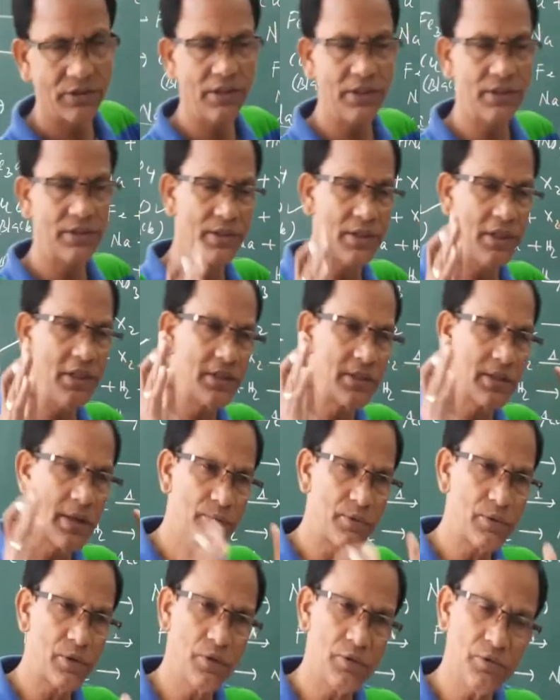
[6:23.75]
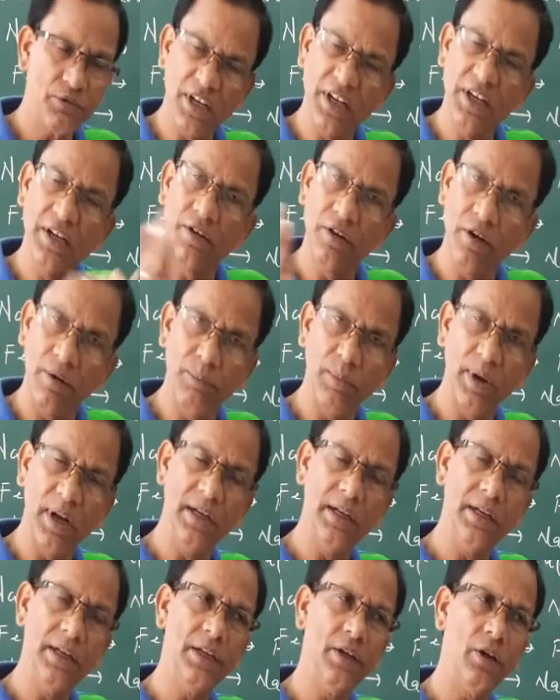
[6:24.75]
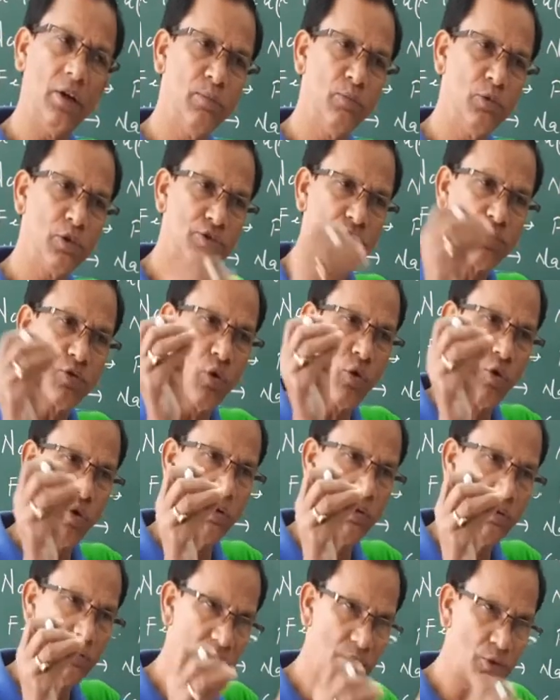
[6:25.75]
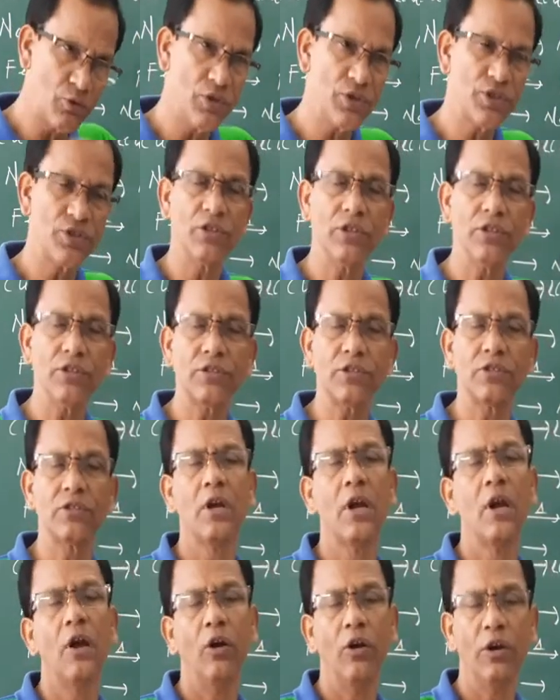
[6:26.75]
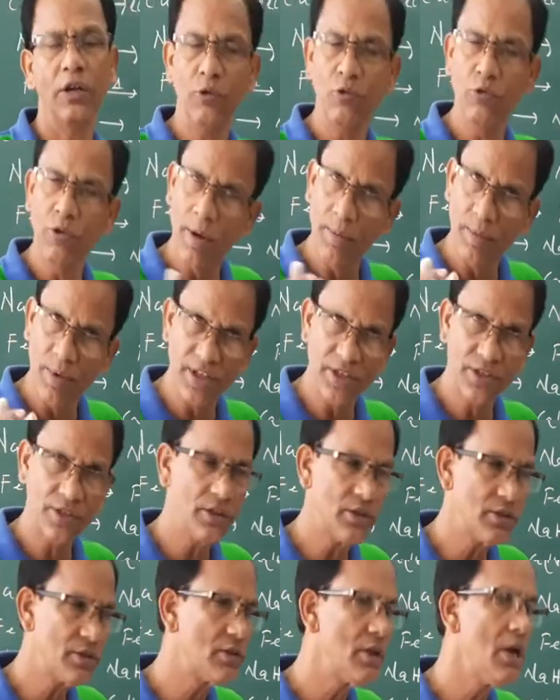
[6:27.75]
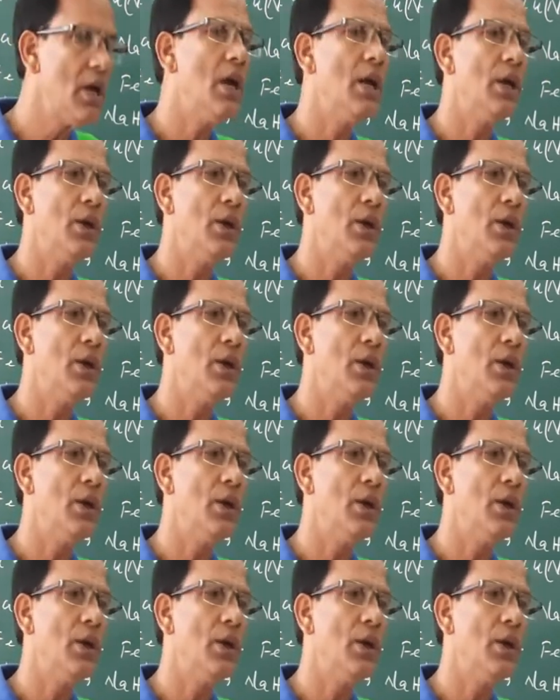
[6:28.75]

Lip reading: These three chapters read combinedly almost all equations already we have discussed.